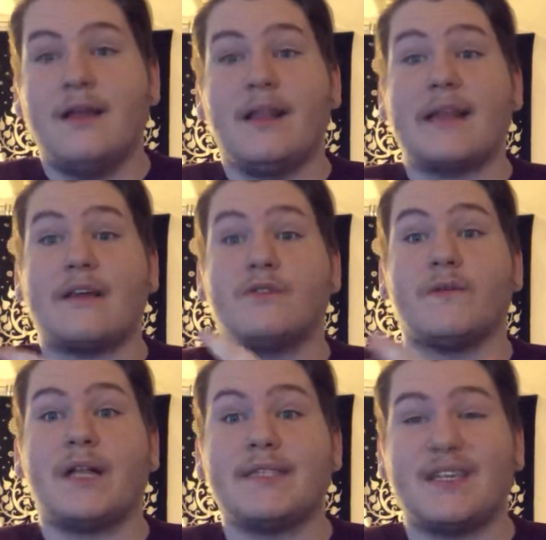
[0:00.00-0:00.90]
Like, those
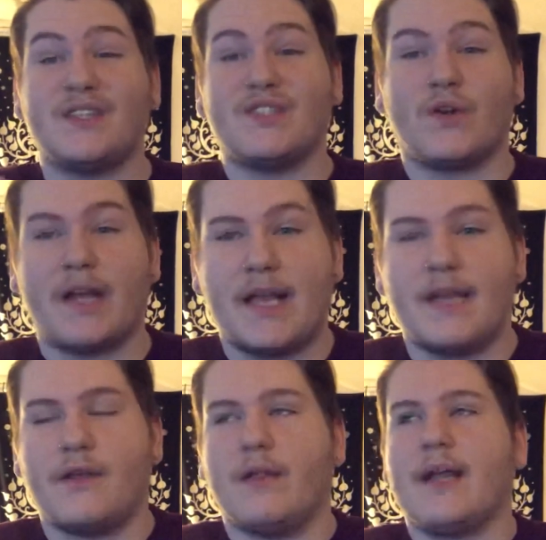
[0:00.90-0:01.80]
realizations started
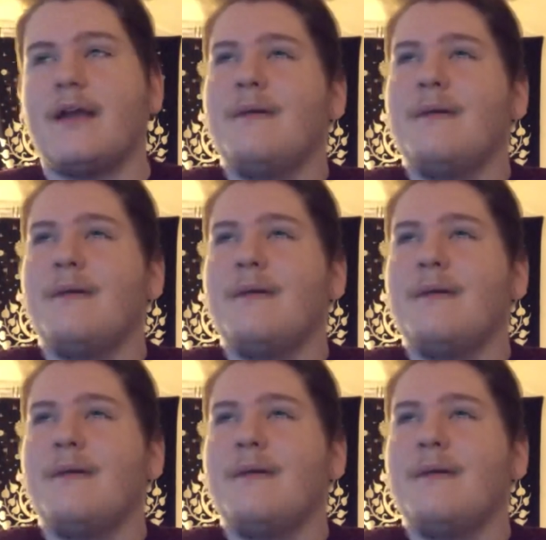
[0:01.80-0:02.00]
hitting you. Like,